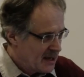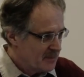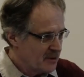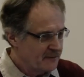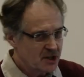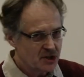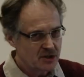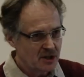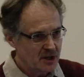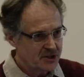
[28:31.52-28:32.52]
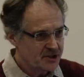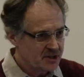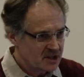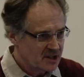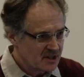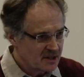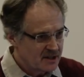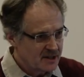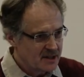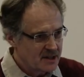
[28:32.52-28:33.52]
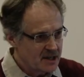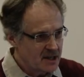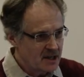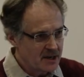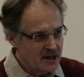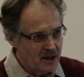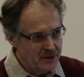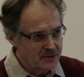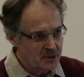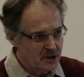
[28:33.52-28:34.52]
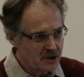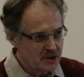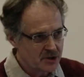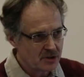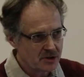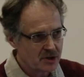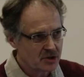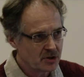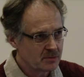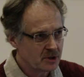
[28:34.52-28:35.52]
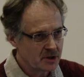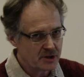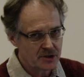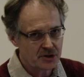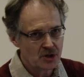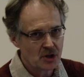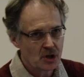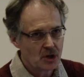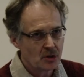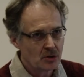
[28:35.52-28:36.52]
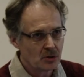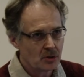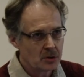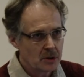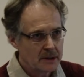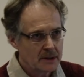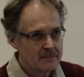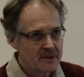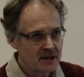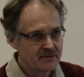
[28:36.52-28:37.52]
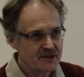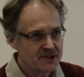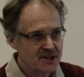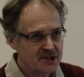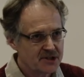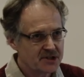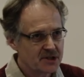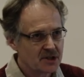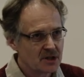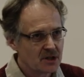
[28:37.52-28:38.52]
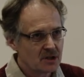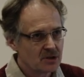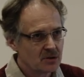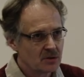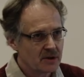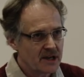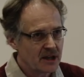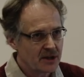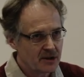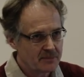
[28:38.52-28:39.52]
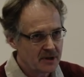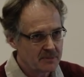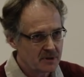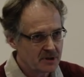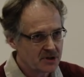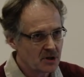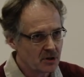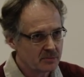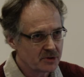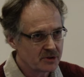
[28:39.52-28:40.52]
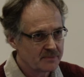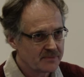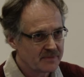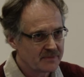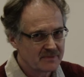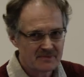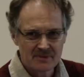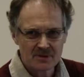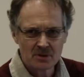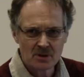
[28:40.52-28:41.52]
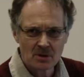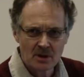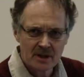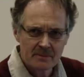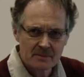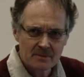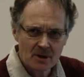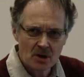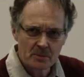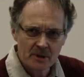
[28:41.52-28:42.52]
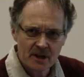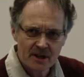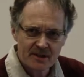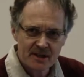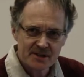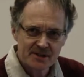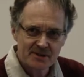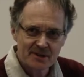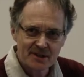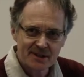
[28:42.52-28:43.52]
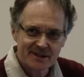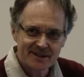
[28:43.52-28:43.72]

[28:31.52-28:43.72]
professionals. They are health workers or social workers who make visits to elderly people's homes. Do you call them home carers or